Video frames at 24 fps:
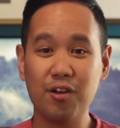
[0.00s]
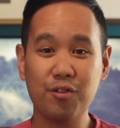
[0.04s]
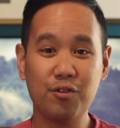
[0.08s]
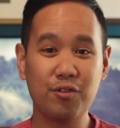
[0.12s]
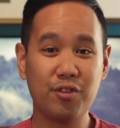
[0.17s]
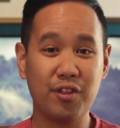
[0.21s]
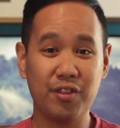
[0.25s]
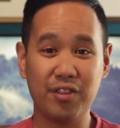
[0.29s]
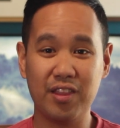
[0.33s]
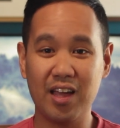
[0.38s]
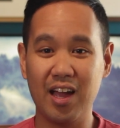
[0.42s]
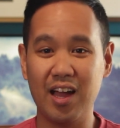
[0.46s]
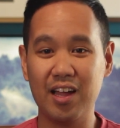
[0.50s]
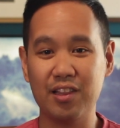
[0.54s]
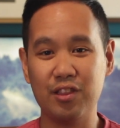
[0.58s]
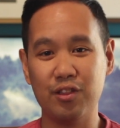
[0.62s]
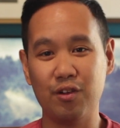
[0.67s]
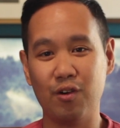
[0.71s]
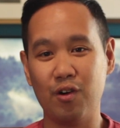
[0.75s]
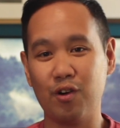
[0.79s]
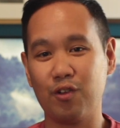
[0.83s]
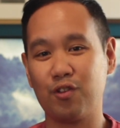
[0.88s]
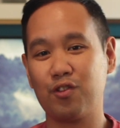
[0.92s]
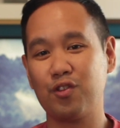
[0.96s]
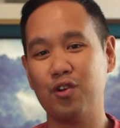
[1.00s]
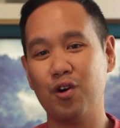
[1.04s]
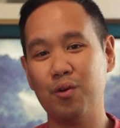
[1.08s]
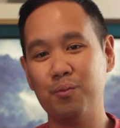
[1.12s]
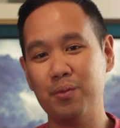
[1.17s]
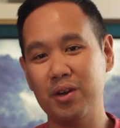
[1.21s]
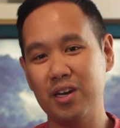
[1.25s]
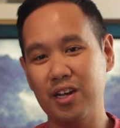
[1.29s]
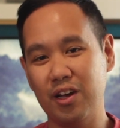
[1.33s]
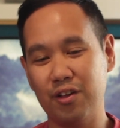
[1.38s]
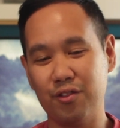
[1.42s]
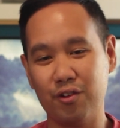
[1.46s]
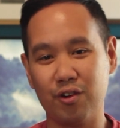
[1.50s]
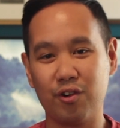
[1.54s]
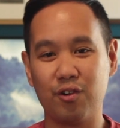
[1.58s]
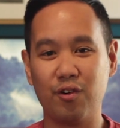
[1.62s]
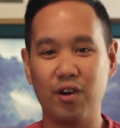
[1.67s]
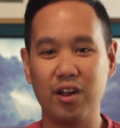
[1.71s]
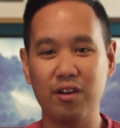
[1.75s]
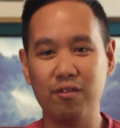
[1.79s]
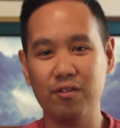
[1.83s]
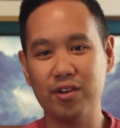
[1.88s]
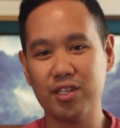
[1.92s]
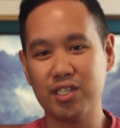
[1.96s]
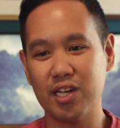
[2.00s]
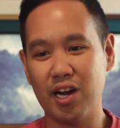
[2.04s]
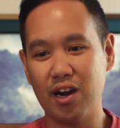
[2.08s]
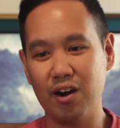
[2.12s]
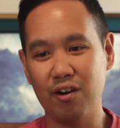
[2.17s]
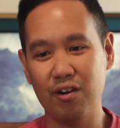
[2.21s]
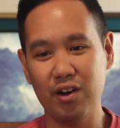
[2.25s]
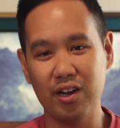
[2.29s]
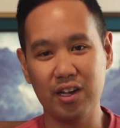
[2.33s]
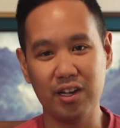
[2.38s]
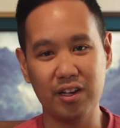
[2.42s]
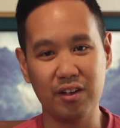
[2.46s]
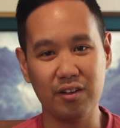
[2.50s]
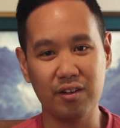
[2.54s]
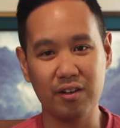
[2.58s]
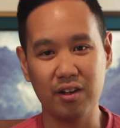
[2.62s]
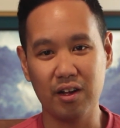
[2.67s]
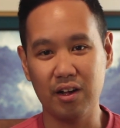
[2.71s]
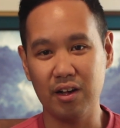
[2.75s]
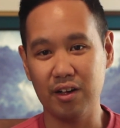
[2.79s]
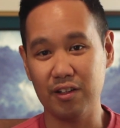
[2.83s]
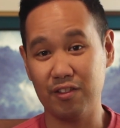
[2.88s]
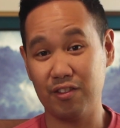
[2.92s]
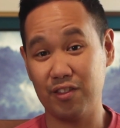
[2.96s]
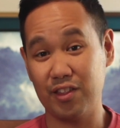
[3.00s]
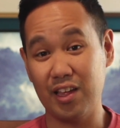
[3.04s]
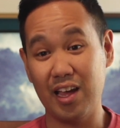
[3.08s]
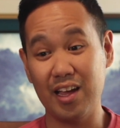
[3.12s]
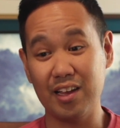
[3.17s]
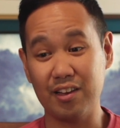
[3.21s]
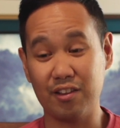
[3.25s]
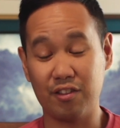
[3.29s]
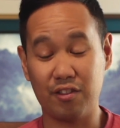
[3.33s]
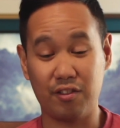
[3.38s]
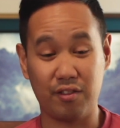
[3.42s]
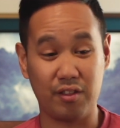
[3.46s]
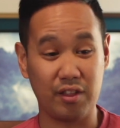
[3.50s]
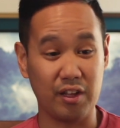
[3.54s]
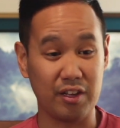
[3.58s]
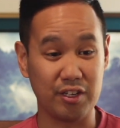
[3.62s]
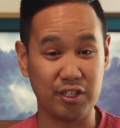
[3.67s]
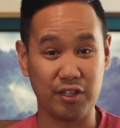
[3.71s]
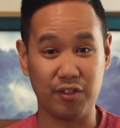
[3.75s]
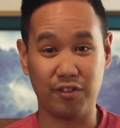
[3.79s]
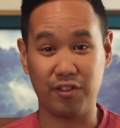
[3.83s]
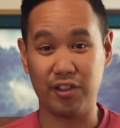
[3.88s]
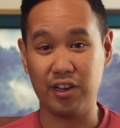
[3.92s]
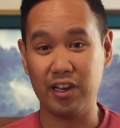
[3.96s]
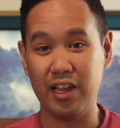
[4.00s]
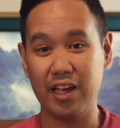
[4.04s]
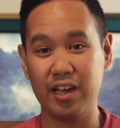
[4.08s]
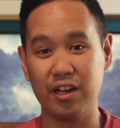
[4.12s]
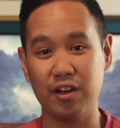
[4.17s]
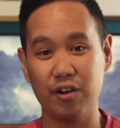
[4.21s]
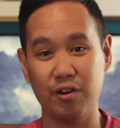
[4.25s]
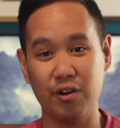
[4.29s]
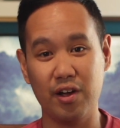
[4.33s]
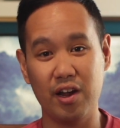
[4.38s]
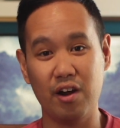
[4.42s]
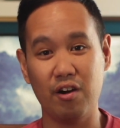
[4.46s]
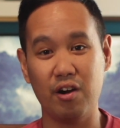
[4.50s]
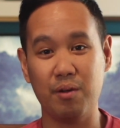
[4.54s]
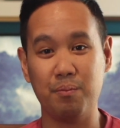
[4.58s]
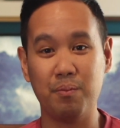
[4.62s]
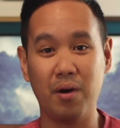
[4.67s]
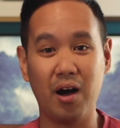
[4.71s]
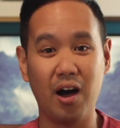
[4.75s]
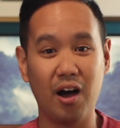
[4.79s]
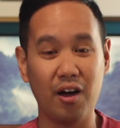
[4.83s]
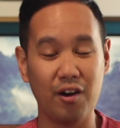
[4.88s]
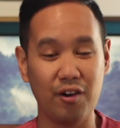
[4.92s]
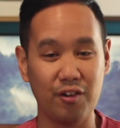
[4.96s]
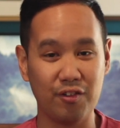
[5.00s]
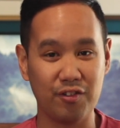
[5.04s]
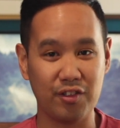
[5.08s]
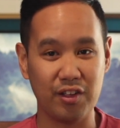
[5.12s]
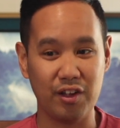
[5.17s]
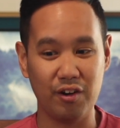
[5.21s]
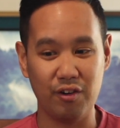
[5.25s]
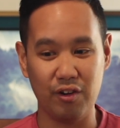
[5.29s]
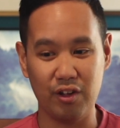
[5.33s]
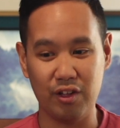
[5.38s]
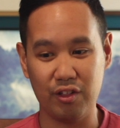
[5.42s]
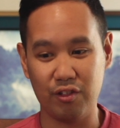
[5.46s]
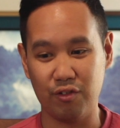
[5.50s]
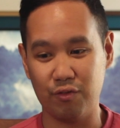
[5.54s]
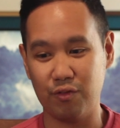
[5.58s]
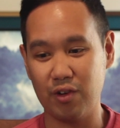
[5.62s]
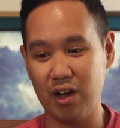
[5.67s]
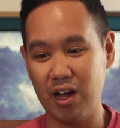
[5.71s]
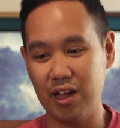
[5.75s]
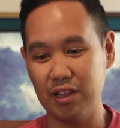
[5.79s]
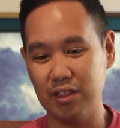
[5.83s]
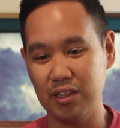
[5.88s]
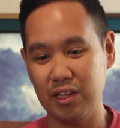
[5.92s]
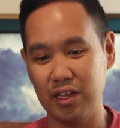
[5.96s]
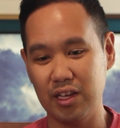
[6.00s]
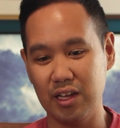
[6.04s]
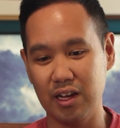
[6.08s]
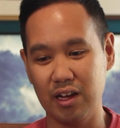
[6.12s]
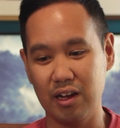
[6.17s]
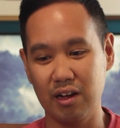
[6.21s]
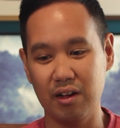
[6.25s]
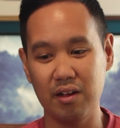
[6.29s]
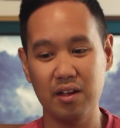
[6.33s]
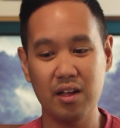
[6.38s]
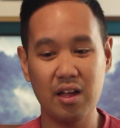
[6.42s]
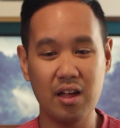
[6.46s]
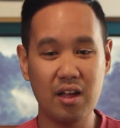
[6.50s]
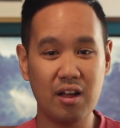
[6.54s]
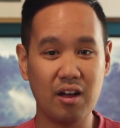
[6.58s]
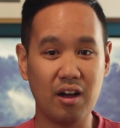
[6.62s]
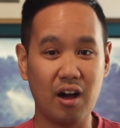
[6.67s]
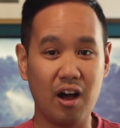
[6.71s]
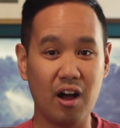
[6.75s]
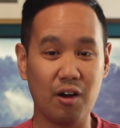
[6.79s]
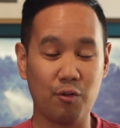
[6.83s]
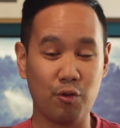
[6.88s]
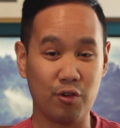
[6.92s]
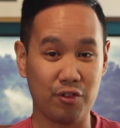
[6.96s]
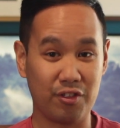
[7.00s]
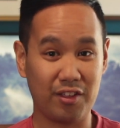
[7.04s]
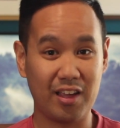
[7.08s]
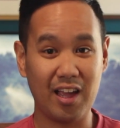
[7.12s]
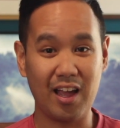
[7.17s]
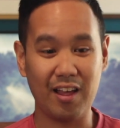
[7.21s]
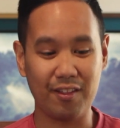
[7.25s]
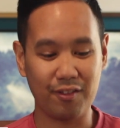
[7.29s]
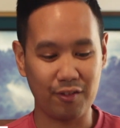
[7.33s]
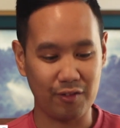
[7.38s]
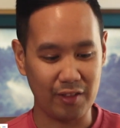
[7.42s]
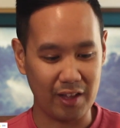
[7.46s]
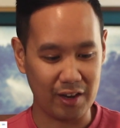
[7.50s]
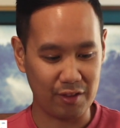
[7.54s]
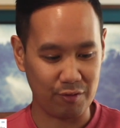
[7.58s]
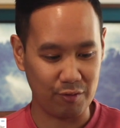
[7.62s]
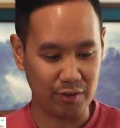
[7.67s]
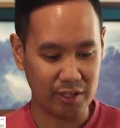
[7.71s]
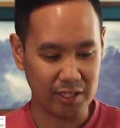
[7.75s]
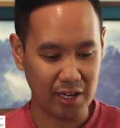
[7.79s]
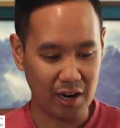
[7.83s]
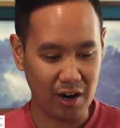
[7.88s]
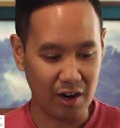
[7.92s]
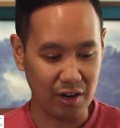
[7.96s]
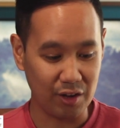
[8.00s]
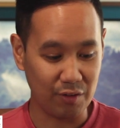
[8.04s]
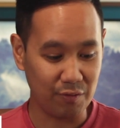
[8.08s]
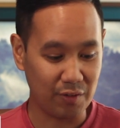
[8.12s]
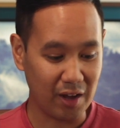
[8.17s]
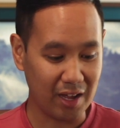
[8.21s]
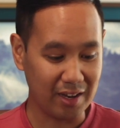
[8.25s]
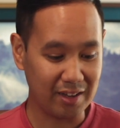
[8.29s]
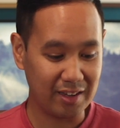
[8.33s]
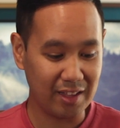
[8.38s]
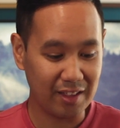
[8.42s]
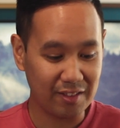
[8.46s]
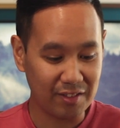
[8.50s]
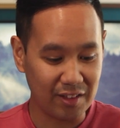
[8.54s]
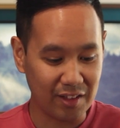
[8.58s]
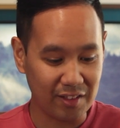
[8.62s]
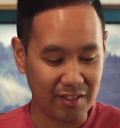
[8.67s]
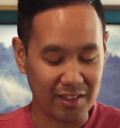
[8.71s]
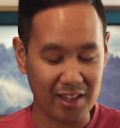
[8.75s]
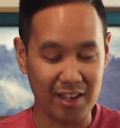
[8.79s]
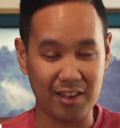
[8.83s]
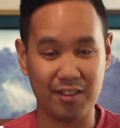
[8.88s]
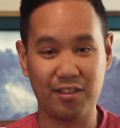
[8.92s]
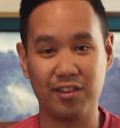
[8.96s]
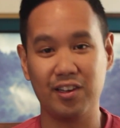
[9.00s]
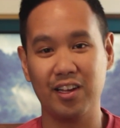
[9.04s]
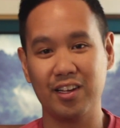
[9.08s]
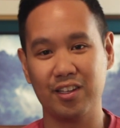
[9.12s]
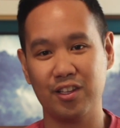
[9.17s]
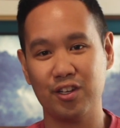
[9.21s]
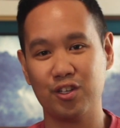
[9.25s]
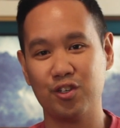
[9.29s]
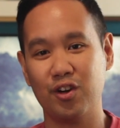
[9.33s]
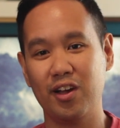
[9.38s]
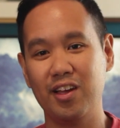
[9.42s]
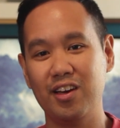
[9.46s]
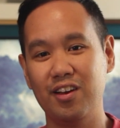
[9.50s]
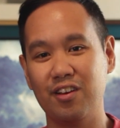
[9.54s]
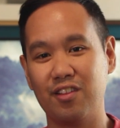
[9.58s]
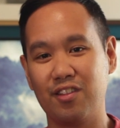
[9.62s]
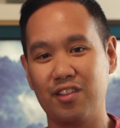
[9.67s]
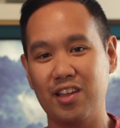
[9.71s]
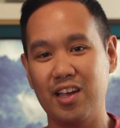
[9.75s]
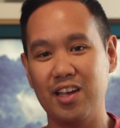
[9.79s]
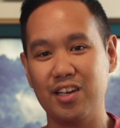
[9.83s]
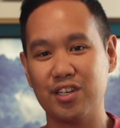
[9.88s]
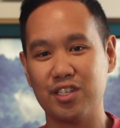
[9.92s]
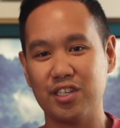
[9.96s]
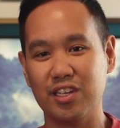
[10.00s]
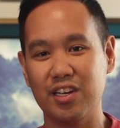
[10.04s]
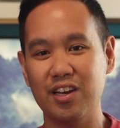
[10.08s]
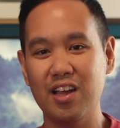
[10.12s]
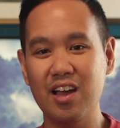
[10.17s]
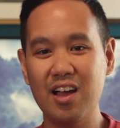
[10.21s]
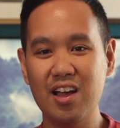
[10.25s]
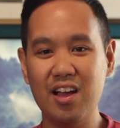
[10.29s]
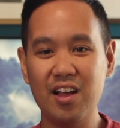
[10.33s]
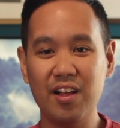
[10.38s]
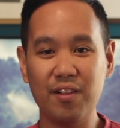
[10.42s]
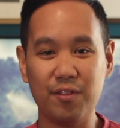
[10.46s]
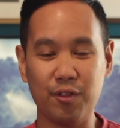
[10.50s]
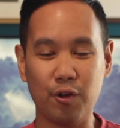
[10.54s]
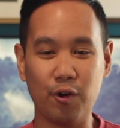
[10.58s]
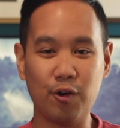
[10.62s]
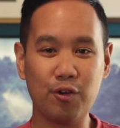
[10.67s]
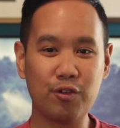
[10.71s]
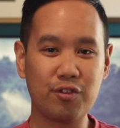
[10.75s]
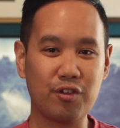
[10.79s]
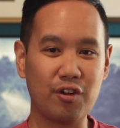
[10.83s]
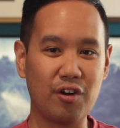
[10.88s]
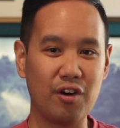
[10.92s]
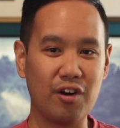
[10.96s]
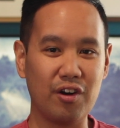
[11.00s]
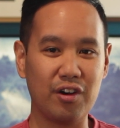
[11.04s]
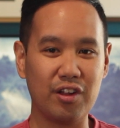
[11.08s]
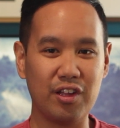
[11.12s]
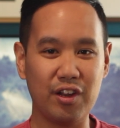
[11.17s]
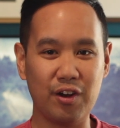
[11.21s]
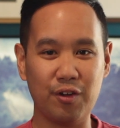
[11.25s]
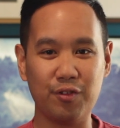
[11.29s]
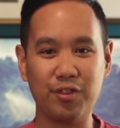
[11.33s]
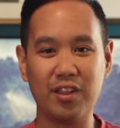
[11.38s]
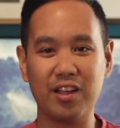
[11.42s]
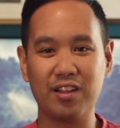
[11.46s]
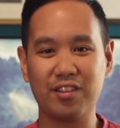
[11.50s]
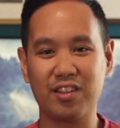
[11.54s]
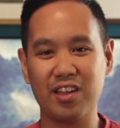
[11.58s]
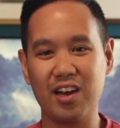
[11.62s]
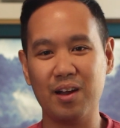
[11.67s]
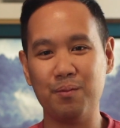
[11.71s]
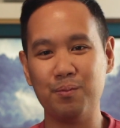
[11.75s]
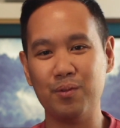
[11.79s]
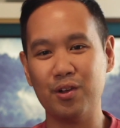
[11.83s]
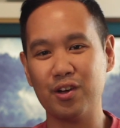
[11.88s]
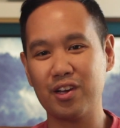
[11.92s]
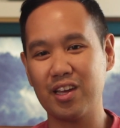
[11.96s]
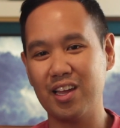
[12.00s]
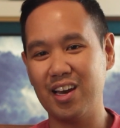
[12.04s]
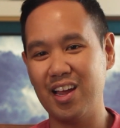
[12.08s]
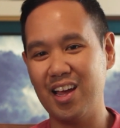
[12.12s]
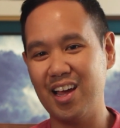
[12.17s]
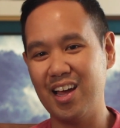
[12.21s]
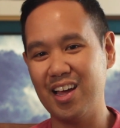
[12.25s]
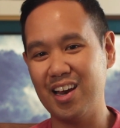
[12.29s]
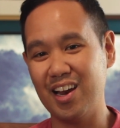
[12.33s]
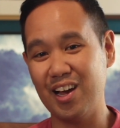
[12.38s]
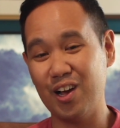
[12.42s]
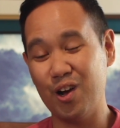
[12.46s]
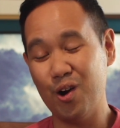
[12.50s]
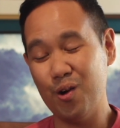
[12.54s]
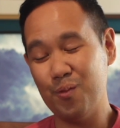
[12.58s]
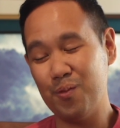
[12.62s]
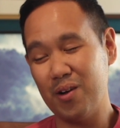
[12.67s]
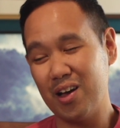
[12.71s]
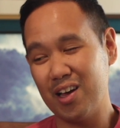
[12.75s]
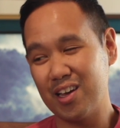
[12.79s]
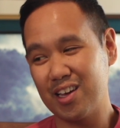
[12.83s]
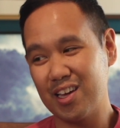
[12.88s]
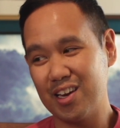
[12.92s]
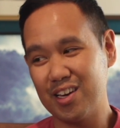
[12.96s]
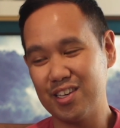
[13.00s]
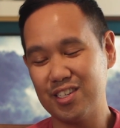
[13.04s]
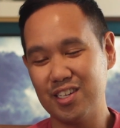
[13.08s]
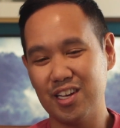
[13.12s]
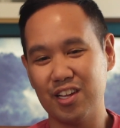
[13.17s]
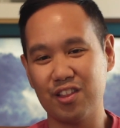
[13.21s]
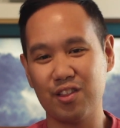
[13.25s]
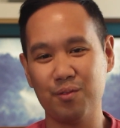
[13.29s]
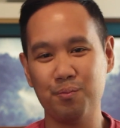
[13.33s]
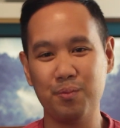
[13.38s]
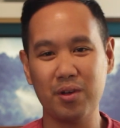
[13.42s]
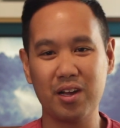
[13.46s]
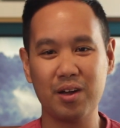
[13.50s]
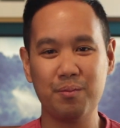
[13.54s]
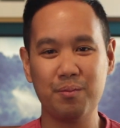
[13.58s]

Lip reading: other than that, there are so many other great retiring sets, such as the LEGO Harry Potter series. You've got the Hogwarts Castle that's retiring. You've got Disney sets like the Train and Station. Those are, things that I'm looking at. I hope I get a chance to